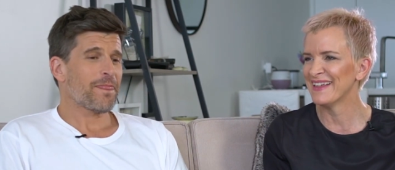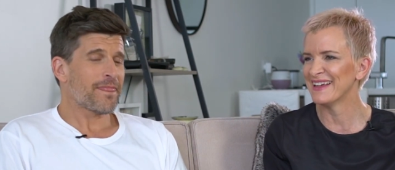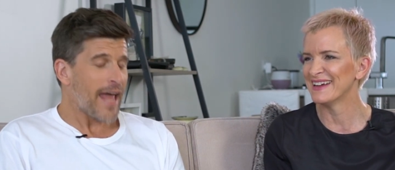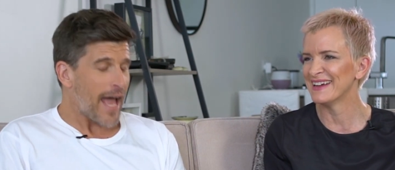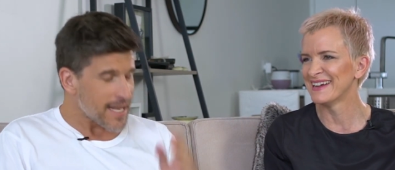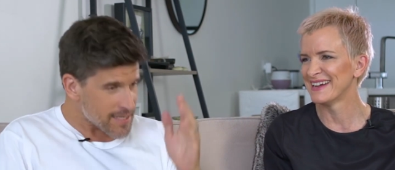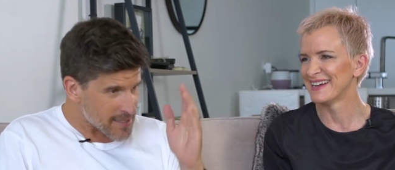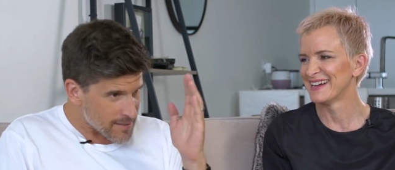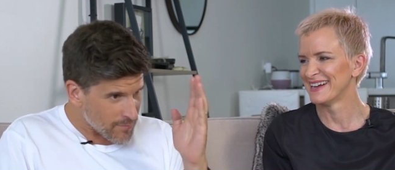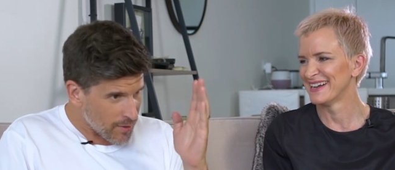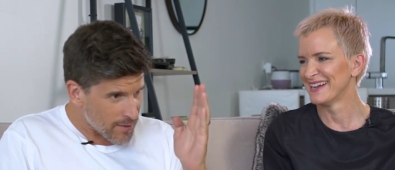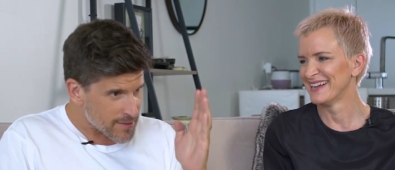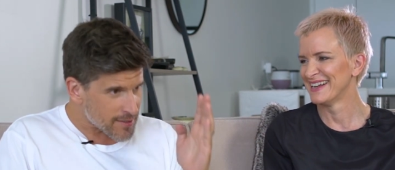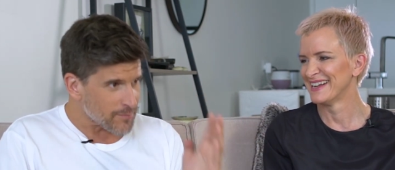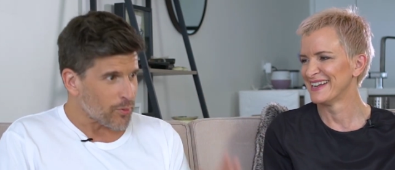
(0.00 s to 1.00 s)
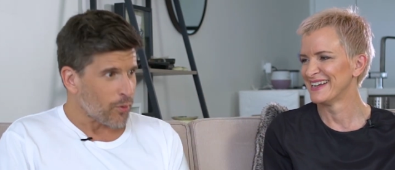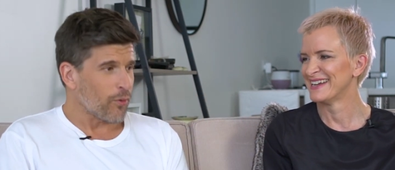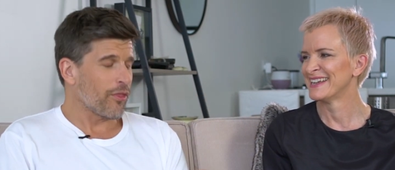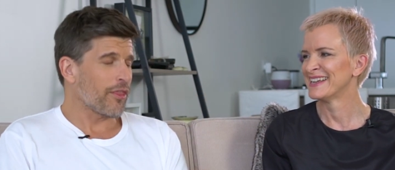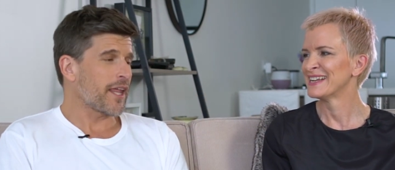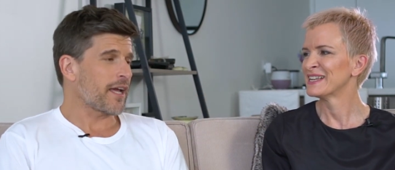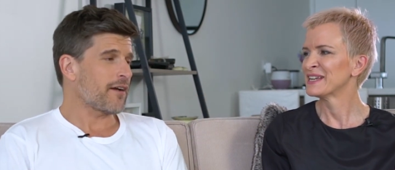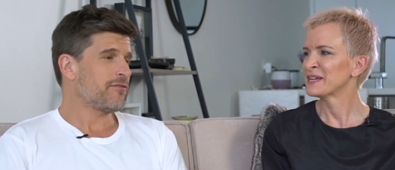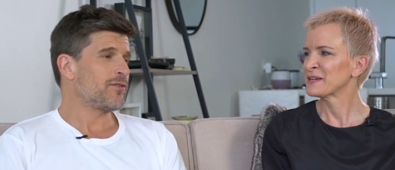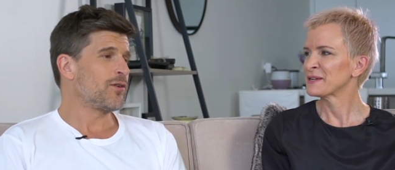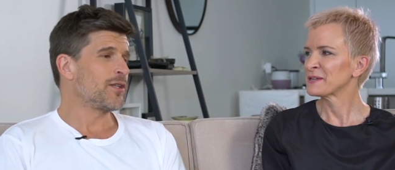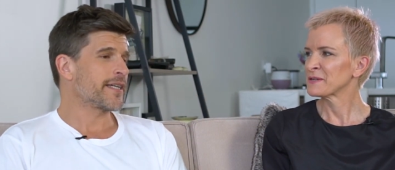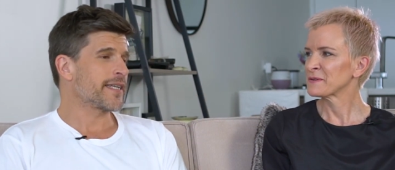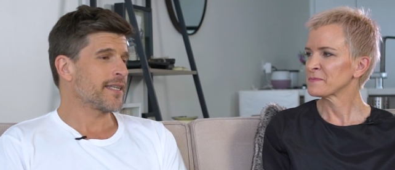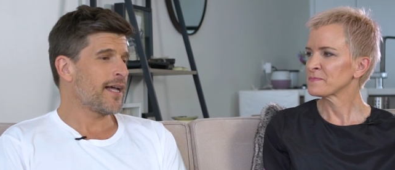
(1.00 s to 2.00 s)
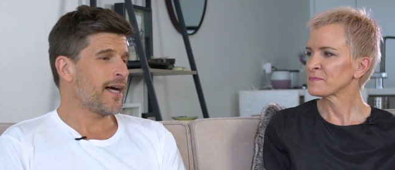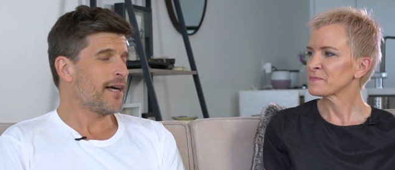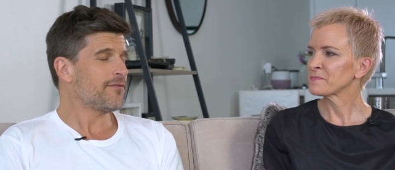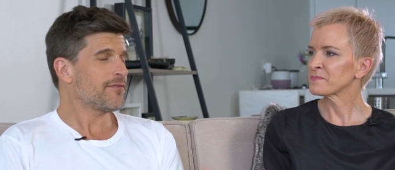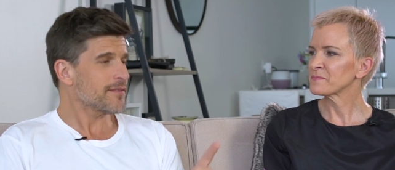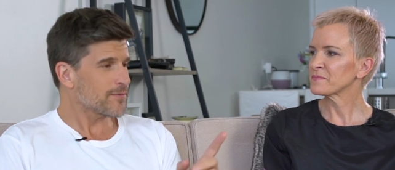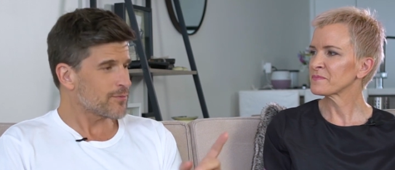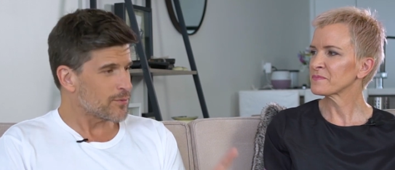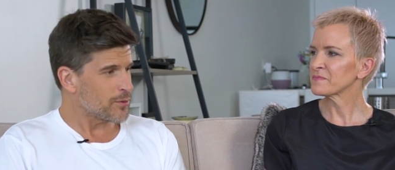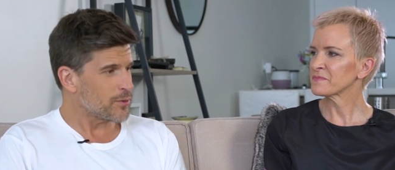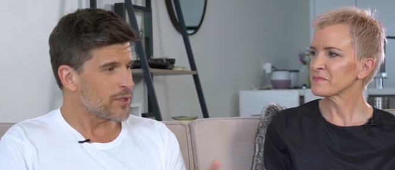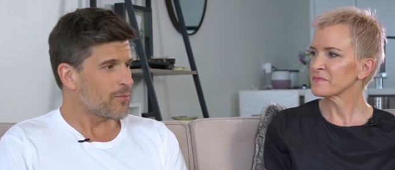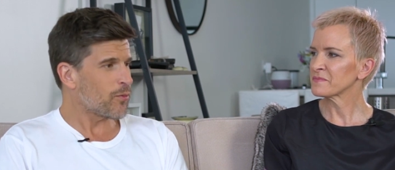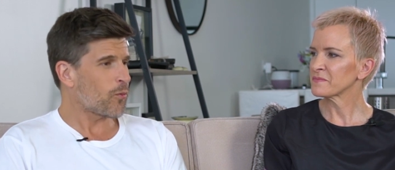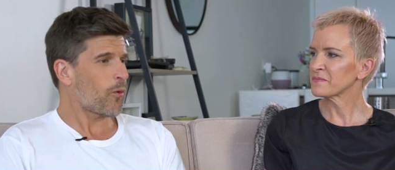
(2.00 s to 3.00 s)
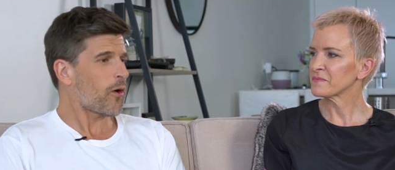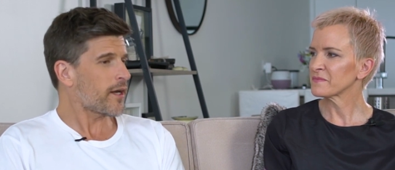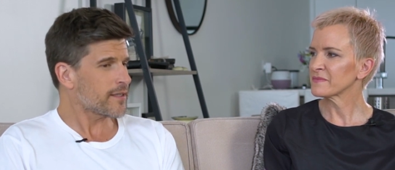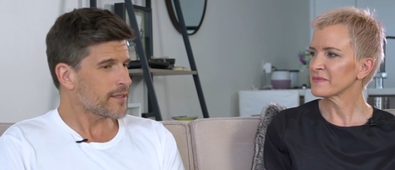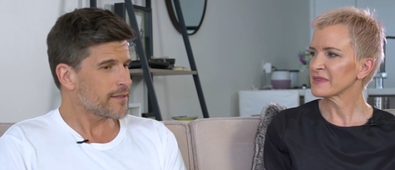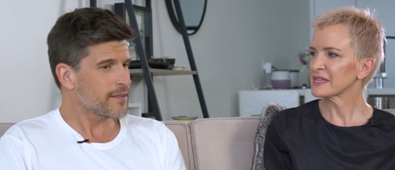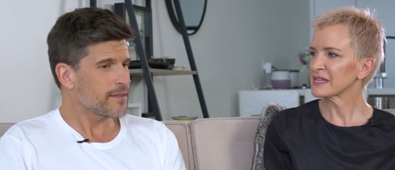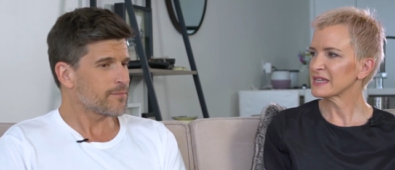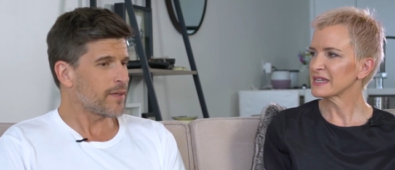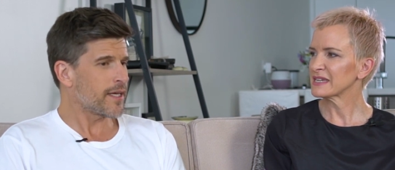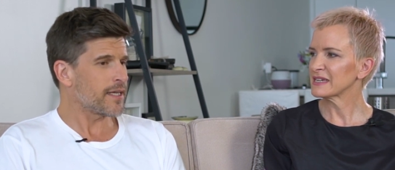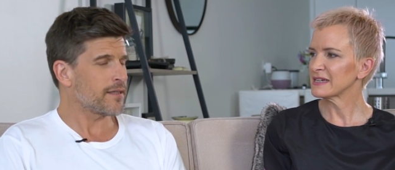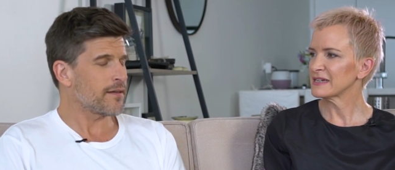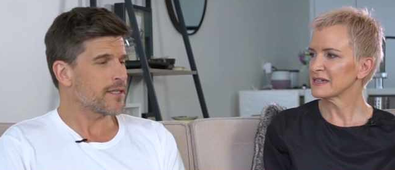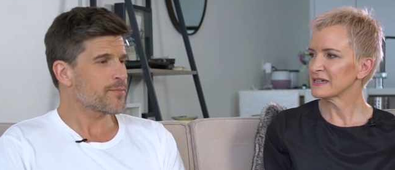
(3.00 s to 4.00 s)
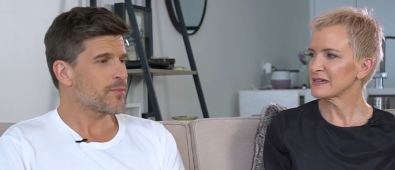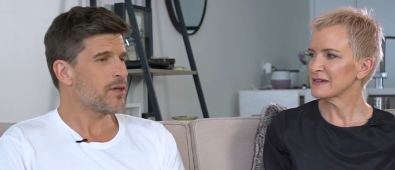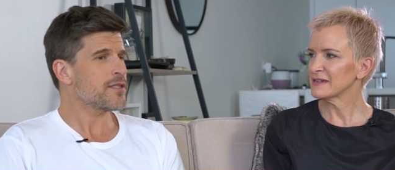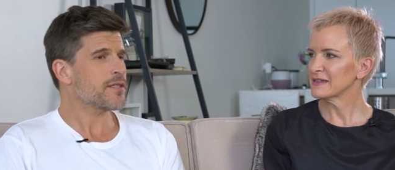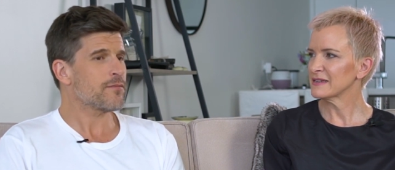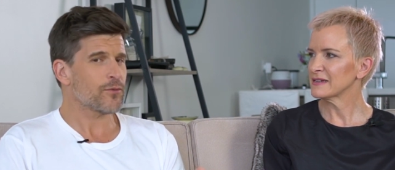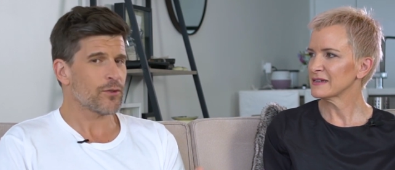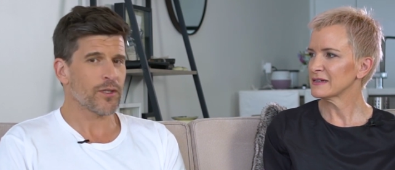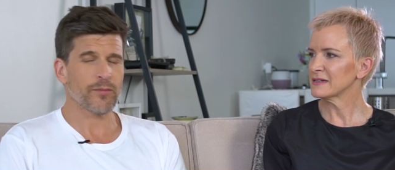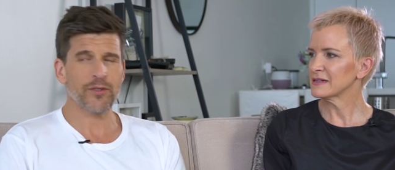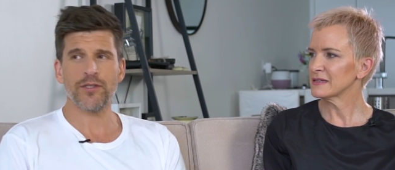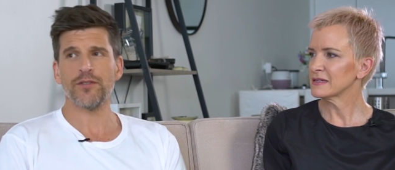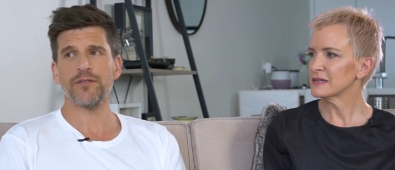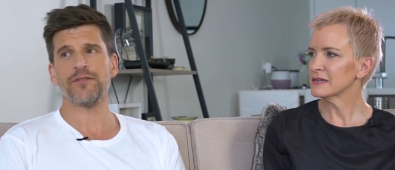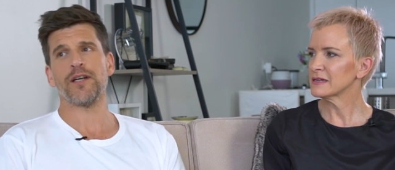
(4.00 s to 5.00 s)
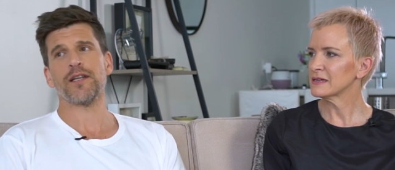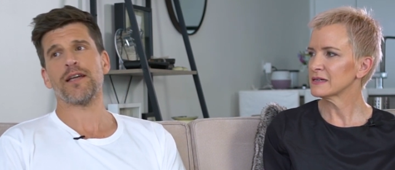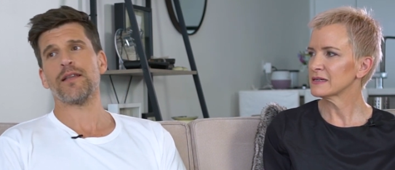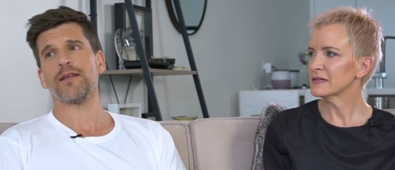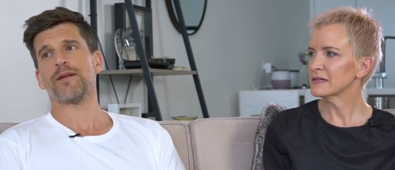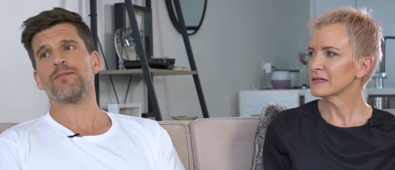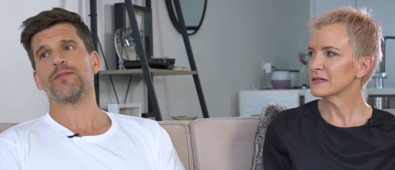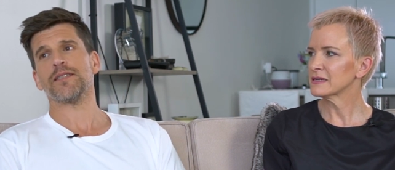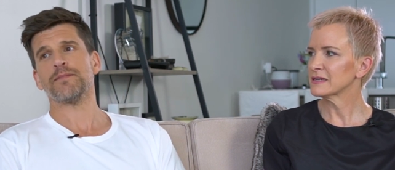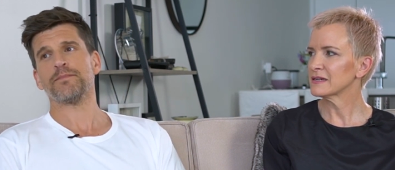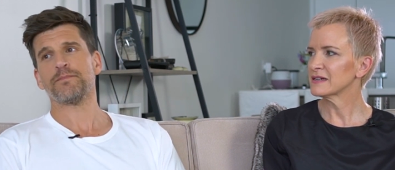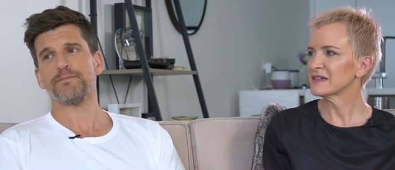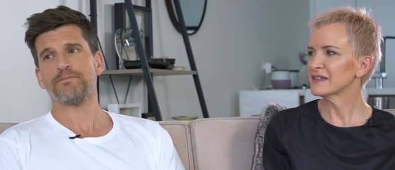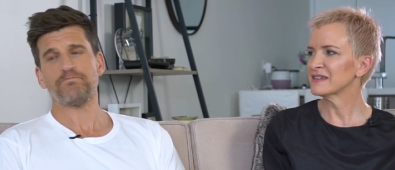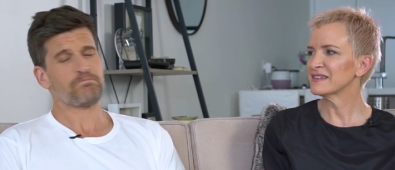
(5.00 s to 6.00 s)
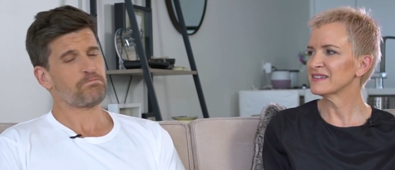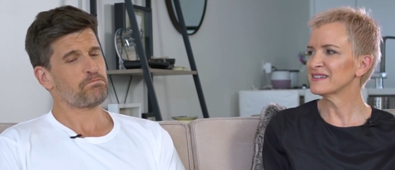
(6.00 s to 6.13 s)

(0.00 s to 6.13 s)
Speaker 1: That's the most important thing of falling in love. Rule number one, meet a nice person. Rule number two, find a helicopter. Yeah.